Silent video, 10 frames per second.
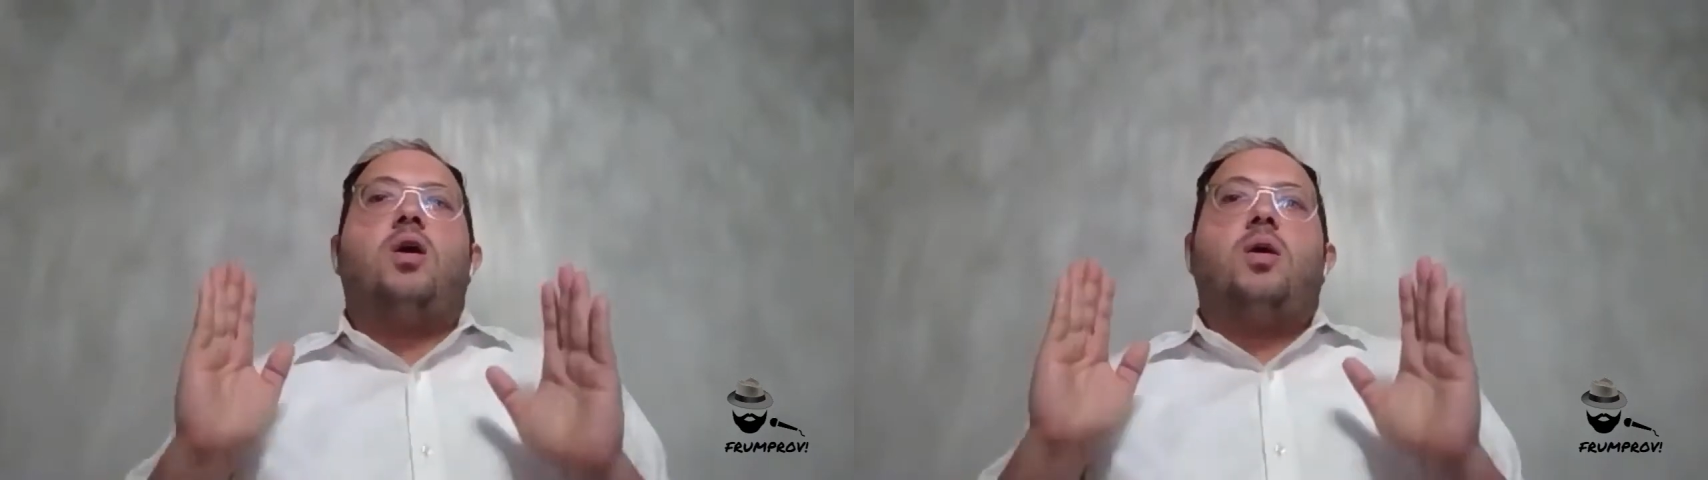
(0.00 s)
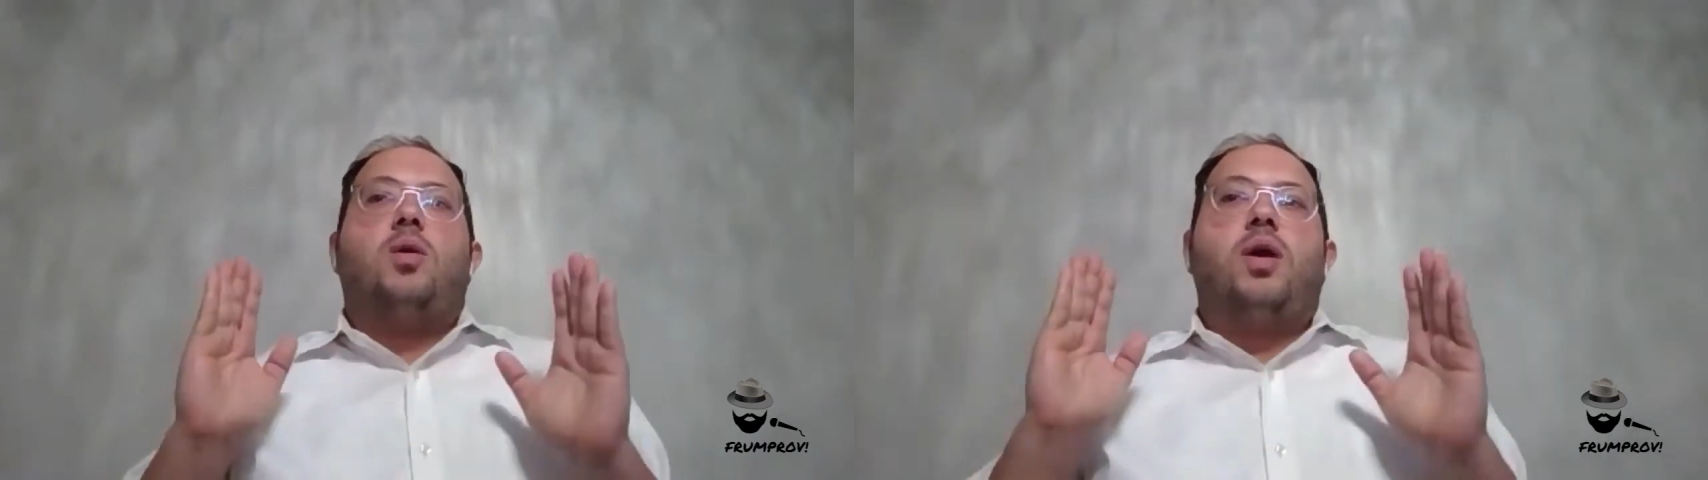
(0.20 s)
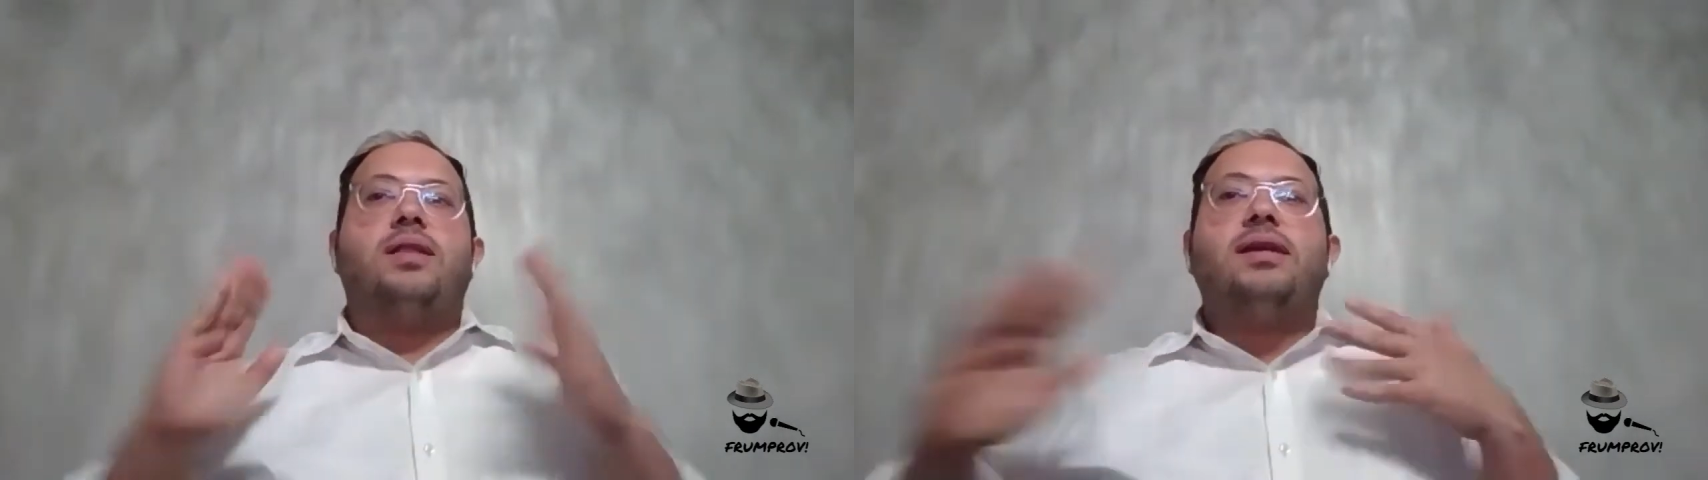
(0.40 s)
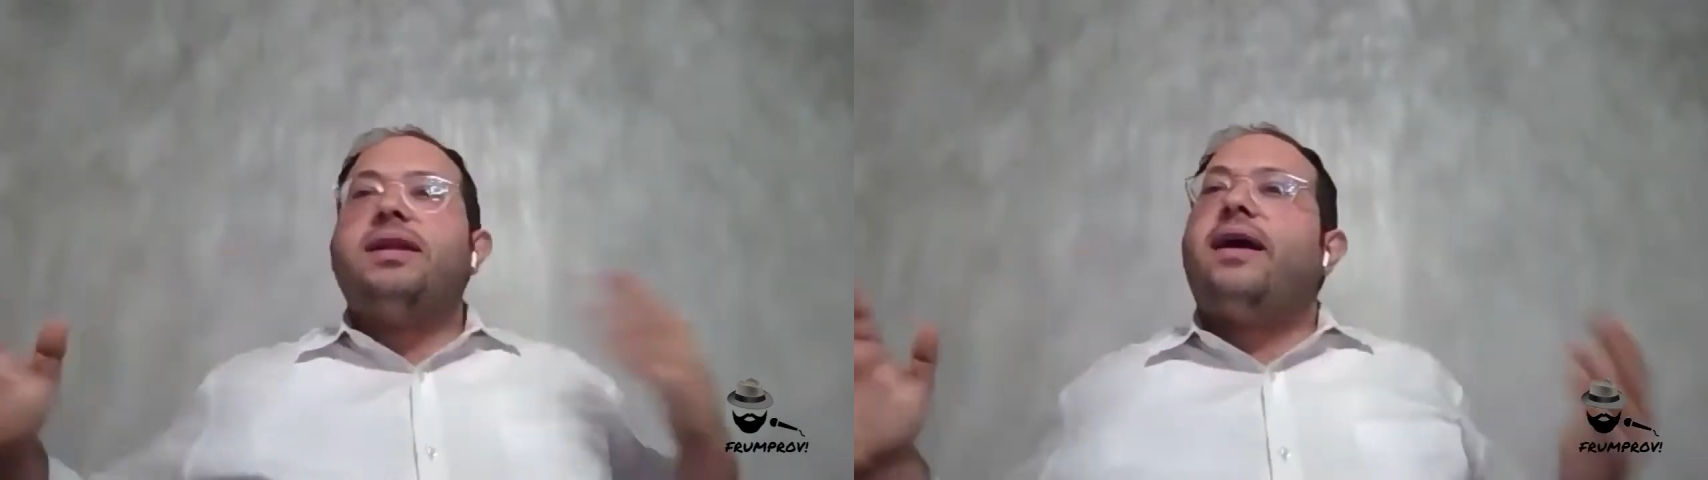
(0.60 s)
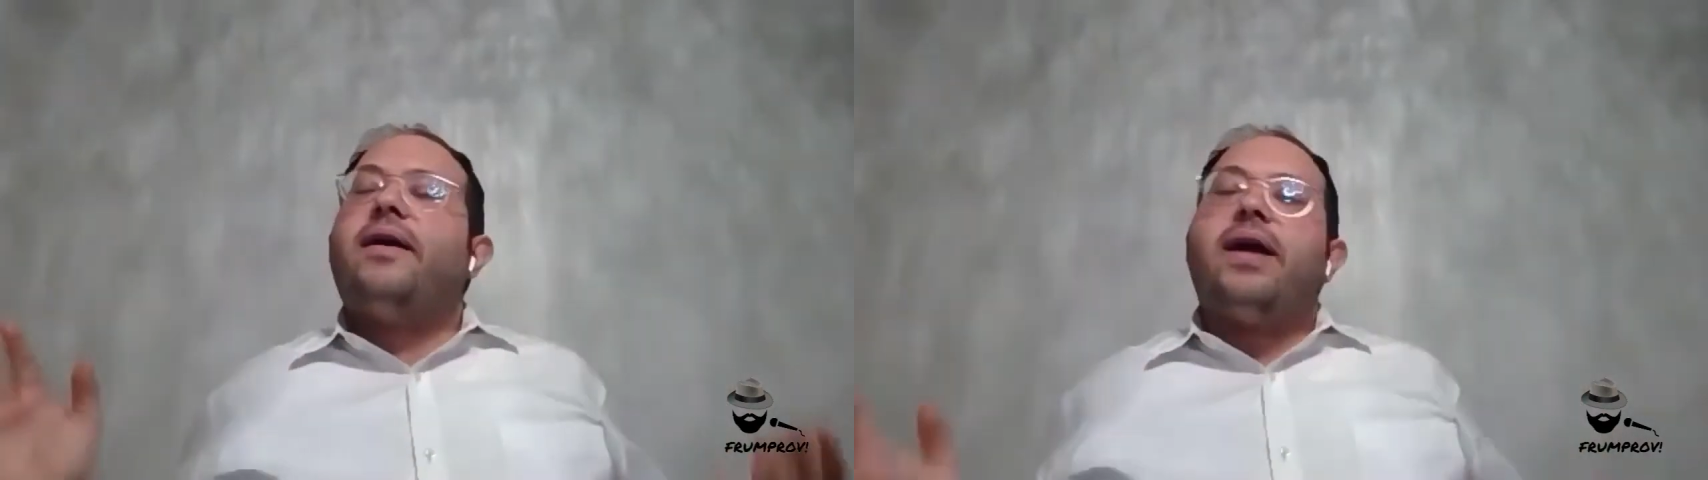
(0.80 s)
Until
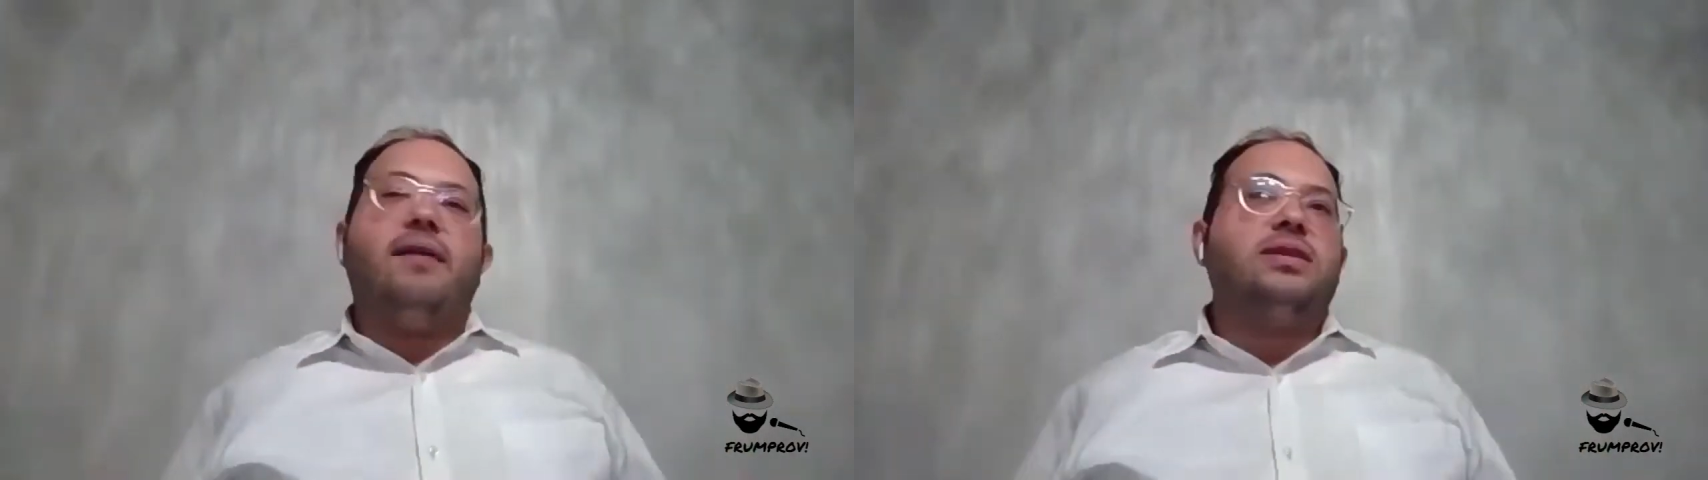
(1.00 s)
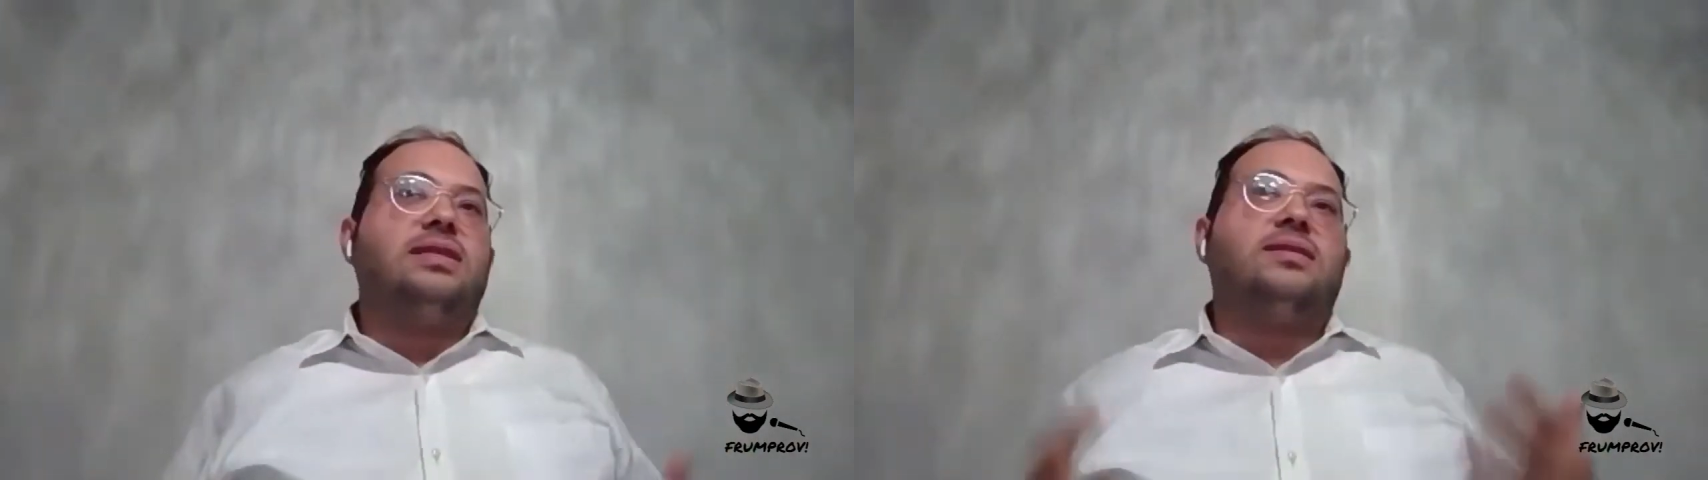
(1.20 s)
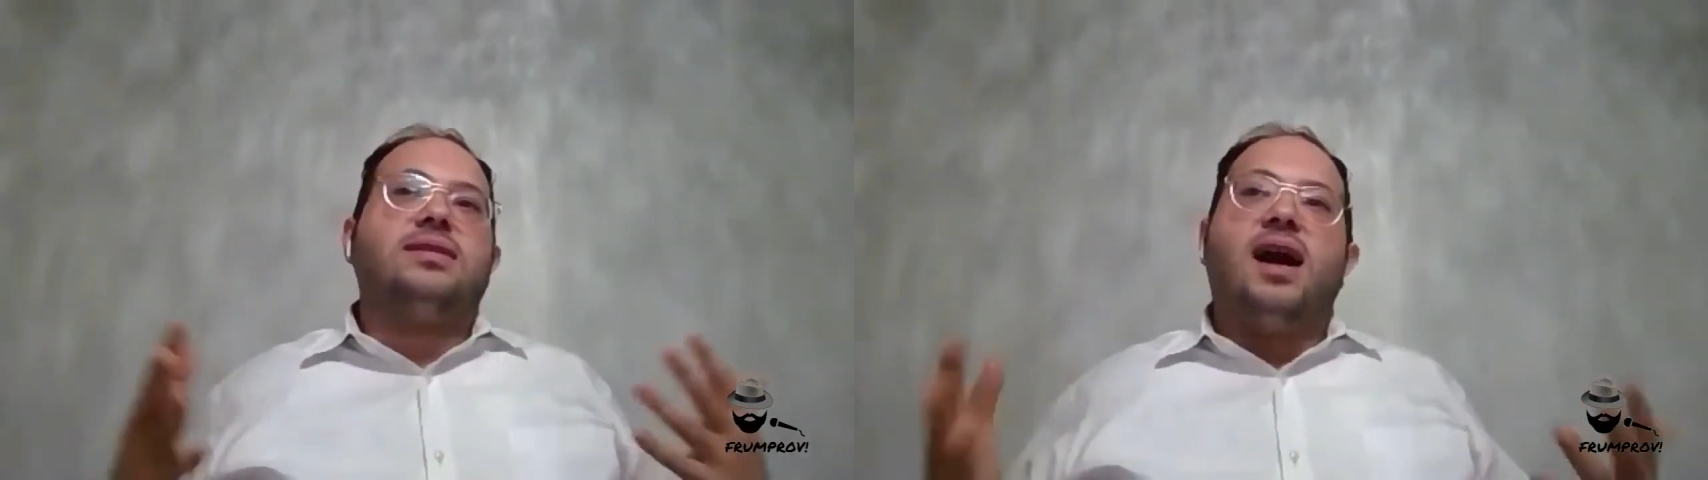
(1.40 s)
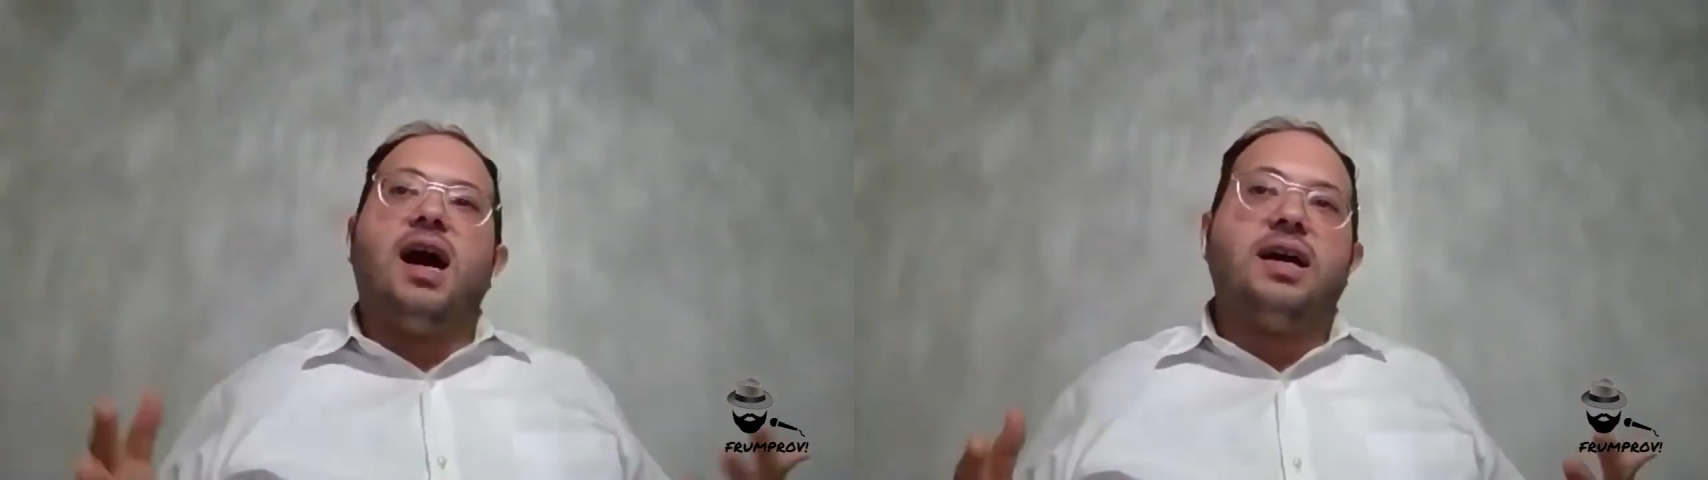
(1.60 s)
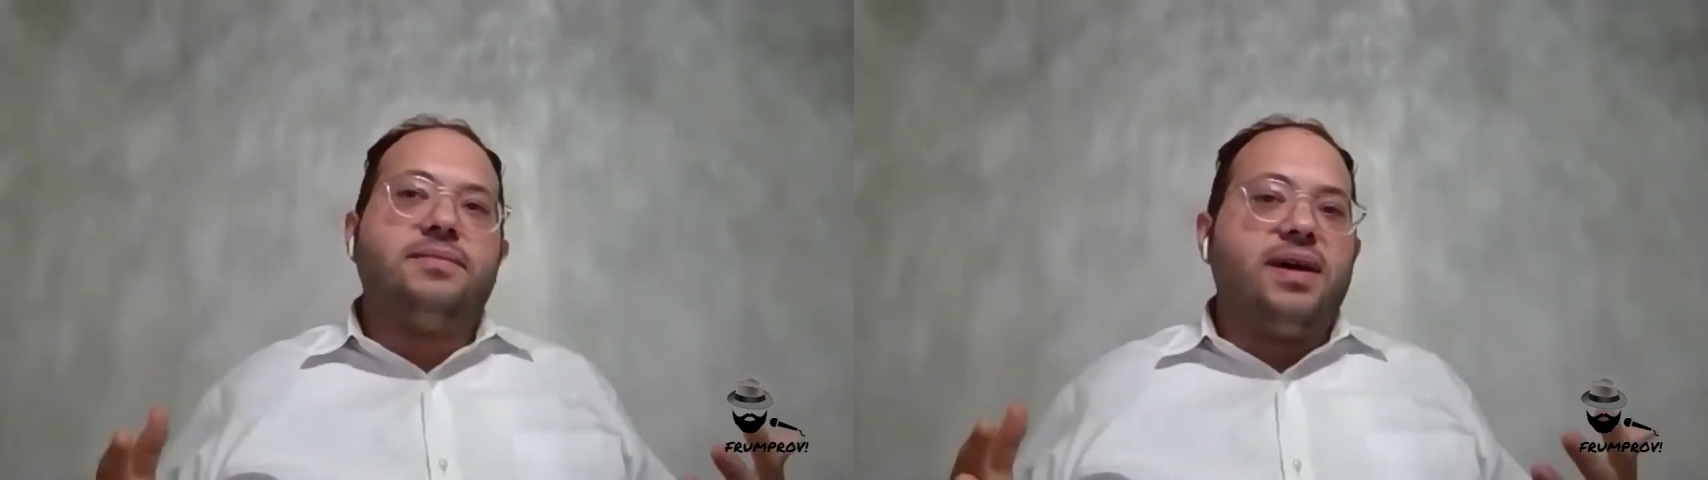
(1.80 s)
now, every single
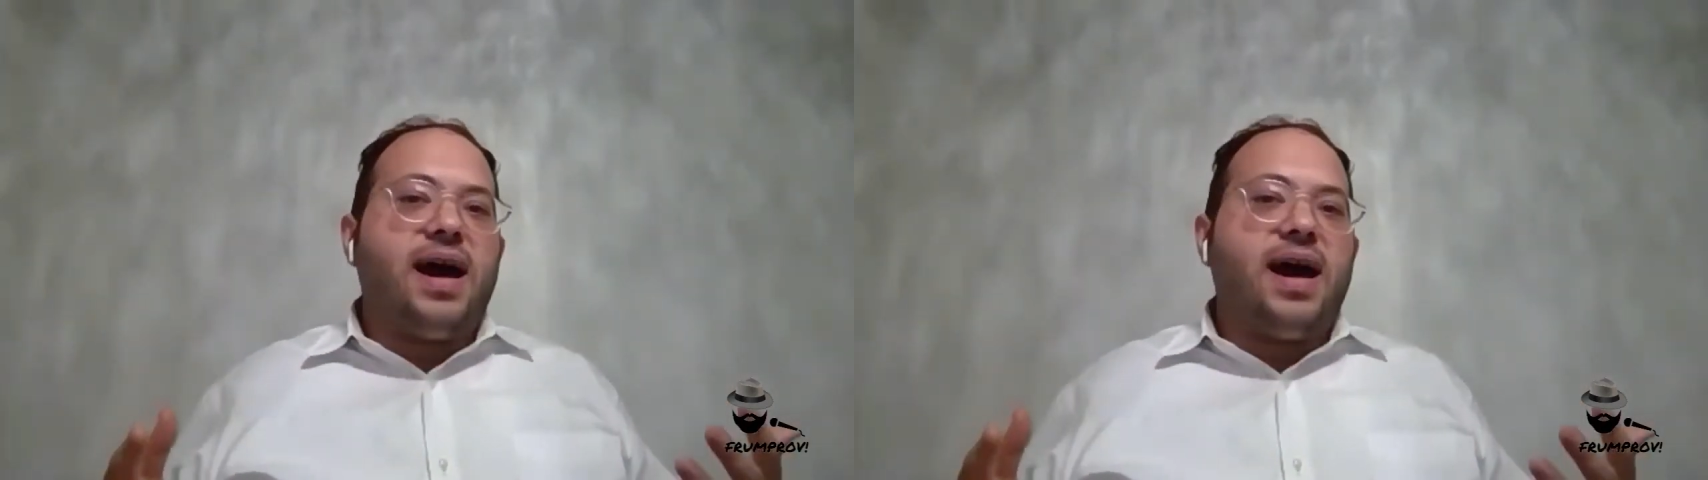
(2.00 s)
time